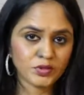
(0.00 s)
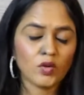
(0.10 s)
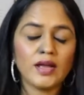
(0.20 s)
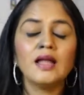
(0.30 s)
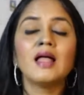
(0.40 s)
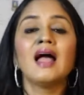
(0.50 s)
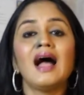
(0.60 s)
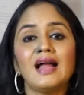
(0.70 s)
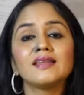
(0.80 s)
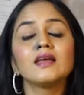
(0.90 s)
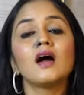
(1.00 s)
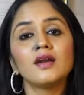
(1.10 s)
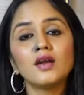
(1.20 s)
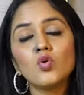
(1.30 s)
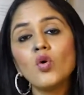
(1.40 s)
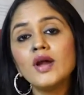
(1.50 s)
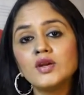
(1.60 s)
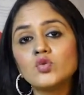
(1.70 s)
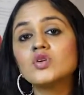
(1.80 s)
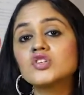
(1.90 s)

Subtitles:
Okay, and they undergo into